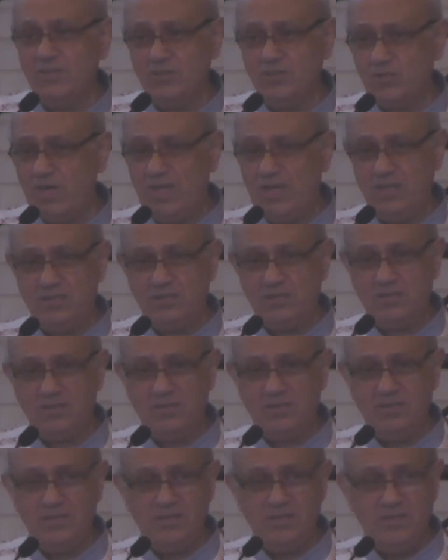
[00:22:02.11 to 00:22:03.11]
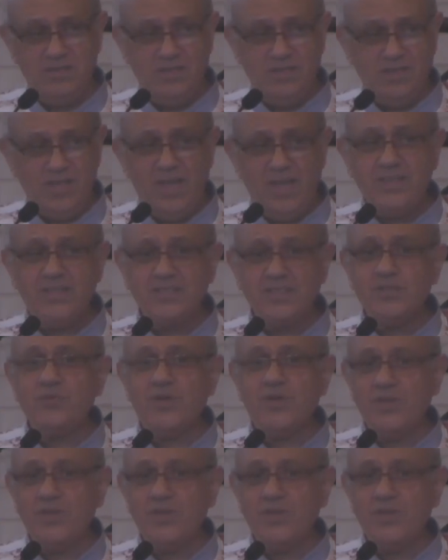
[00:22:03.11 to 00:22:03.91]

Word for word: Christ. And this is what